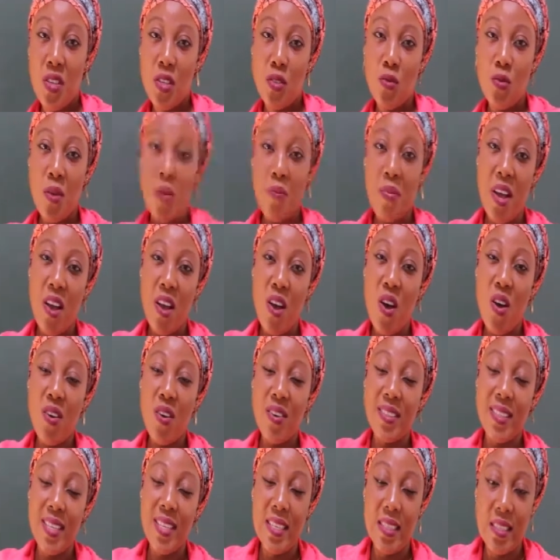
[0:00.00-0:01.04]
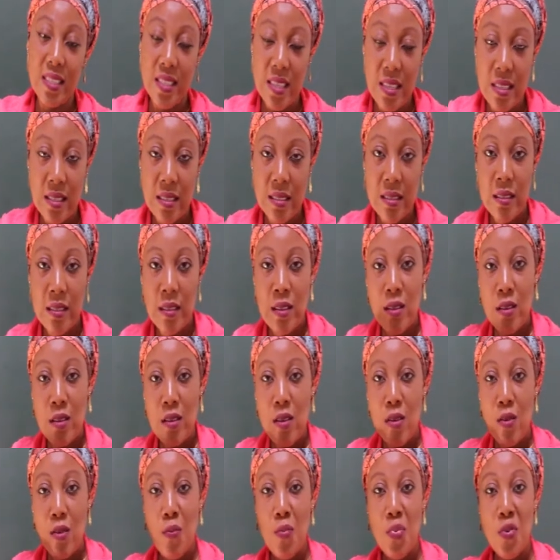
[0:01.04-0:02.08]
whereby organisms
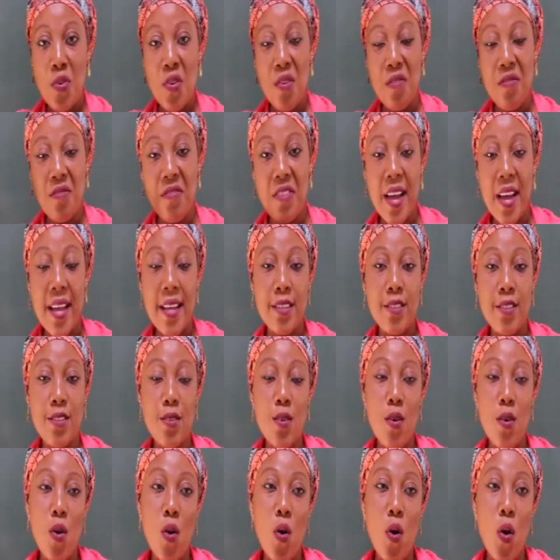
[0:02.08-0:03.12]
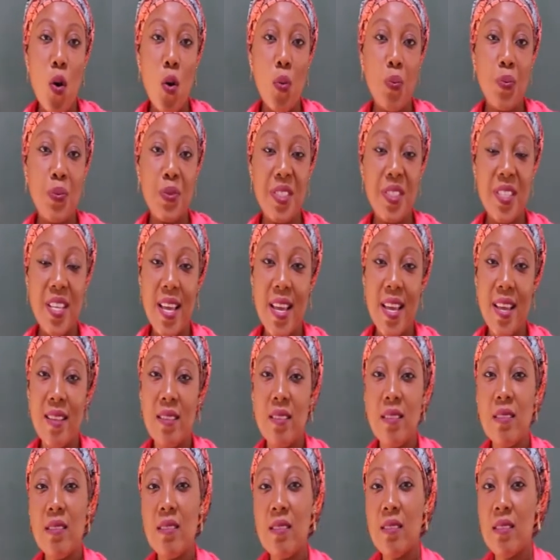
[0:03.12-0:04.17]
provide or
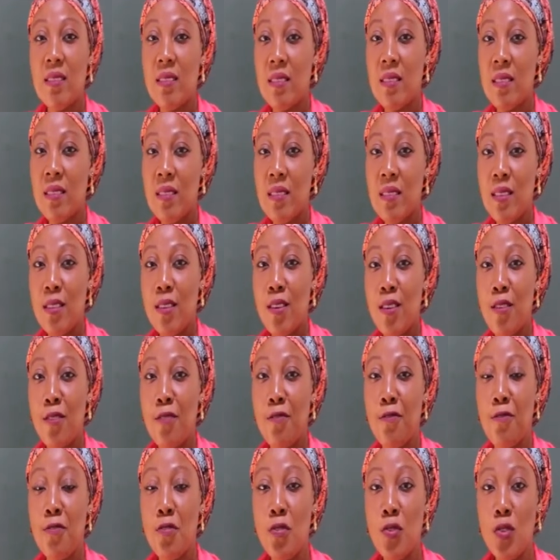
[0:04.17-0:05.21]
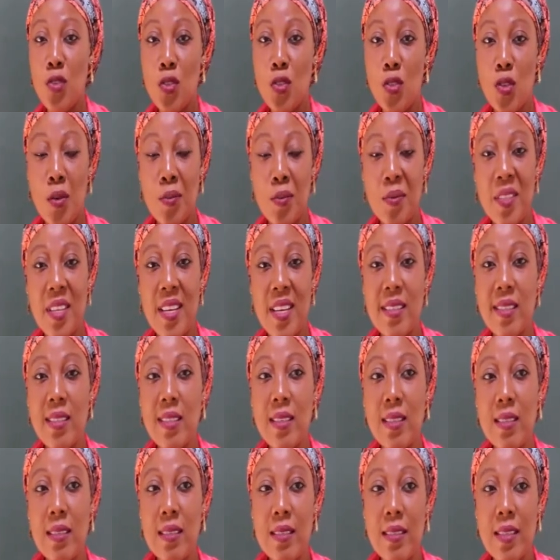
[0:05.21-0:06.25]
obtain food
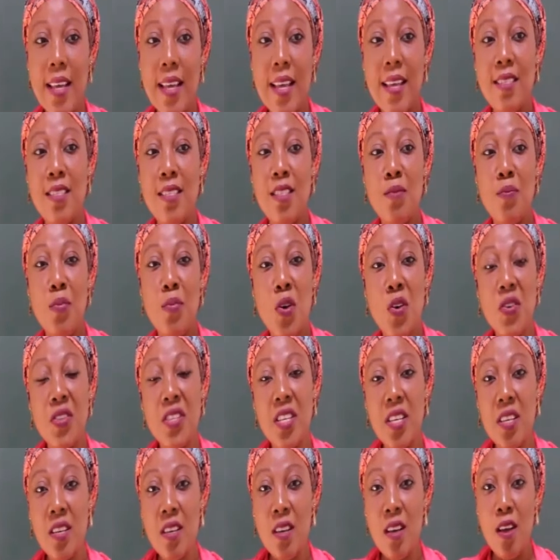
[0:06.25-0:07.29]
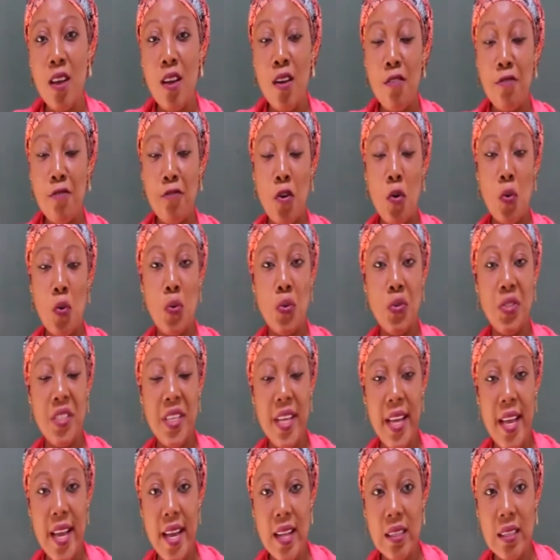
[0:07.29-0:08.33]
substances in the body for good
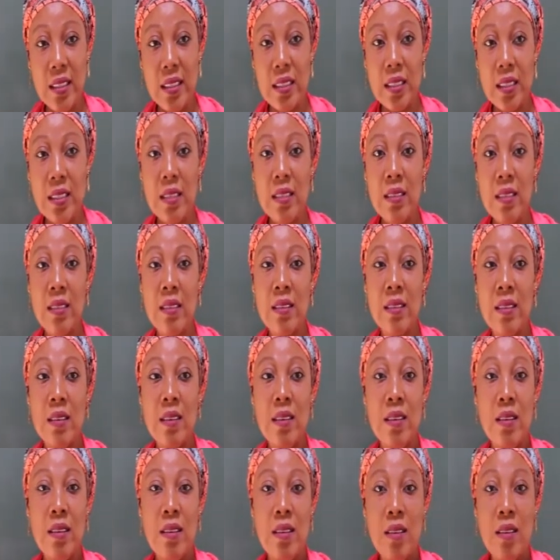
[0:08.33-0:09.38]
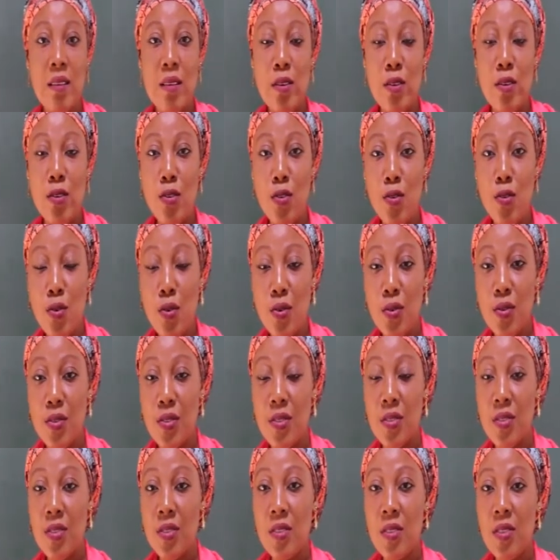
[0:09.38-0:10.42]
health,
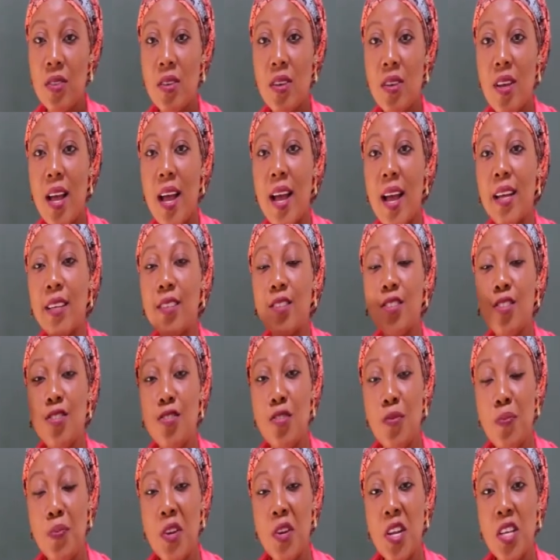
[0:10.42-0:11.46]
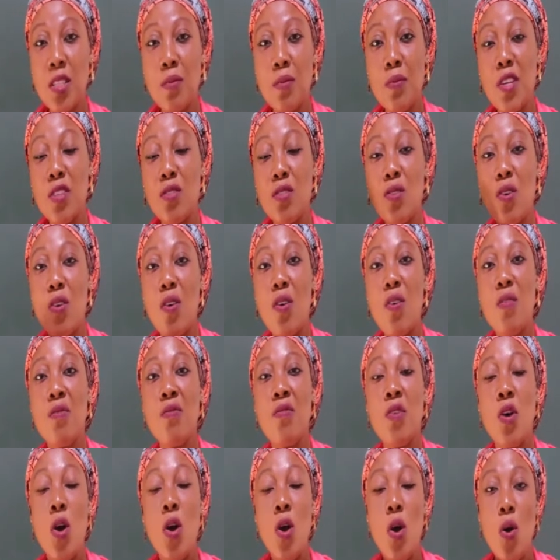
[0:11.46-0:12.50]
growth, and replacement of
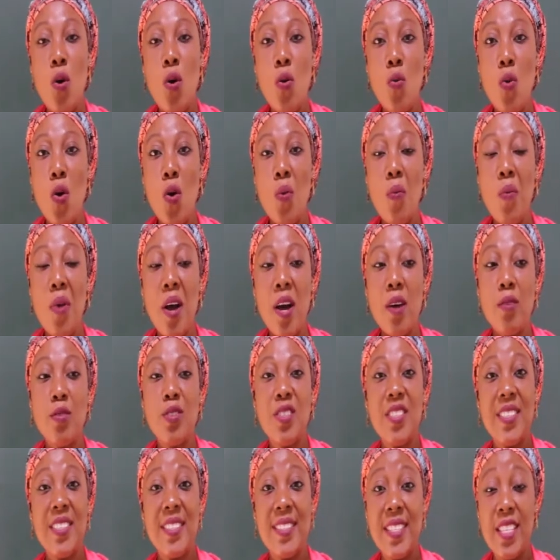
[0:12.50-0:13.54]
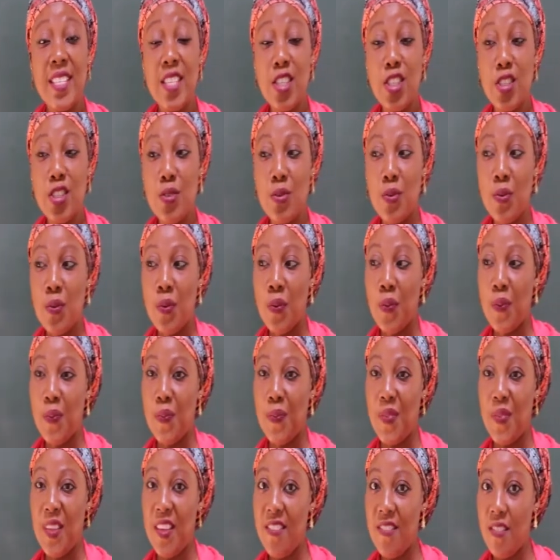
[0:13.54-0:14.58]
worn out tissue
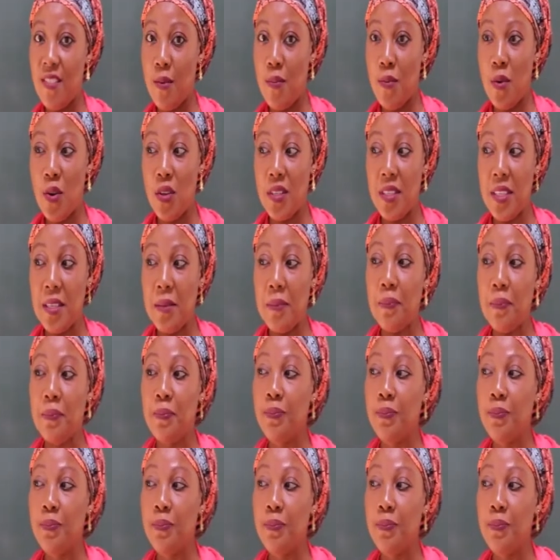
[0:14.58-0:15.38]
in the body.